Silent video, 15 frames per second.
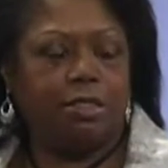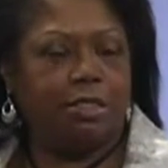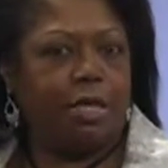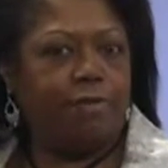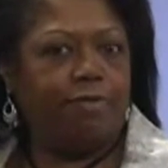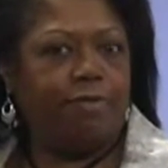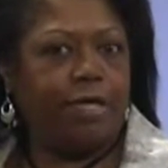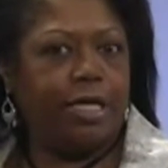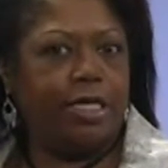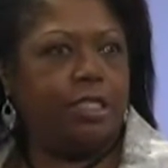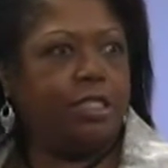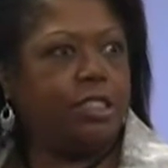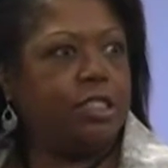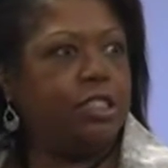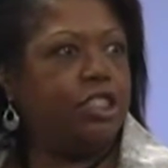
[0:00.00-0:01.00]
say for
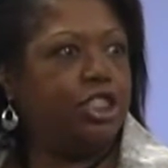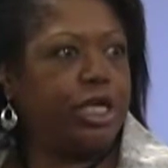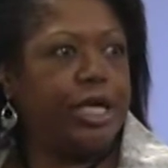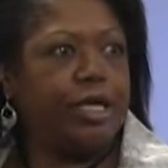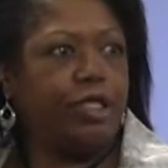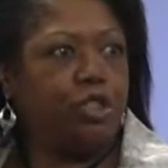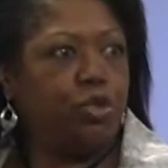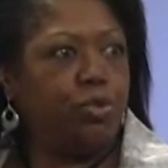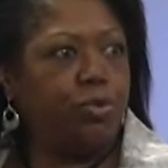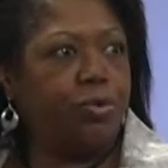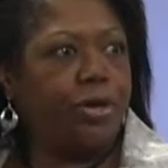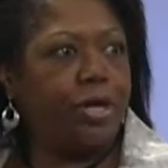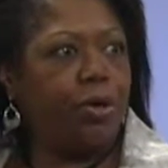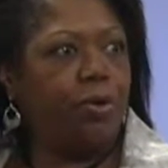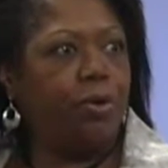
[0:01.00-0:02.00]
instance,
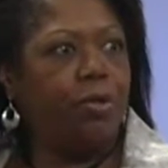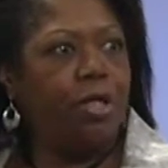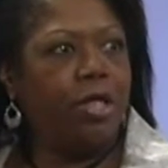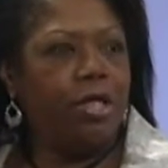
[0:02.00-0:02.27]
janitorial,